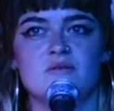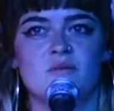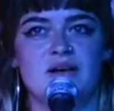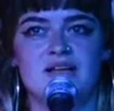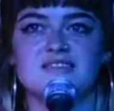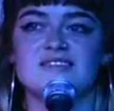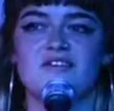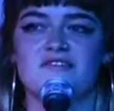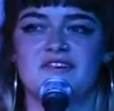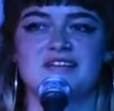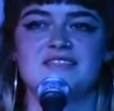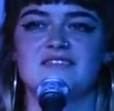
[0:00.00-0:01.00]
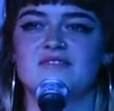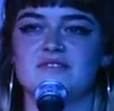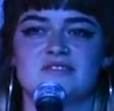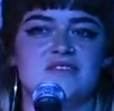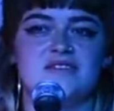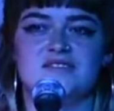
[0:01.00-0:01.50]
when it's not festival
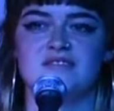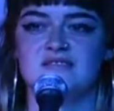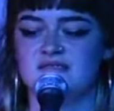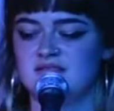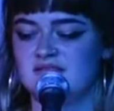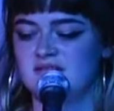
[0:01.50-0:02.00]
season?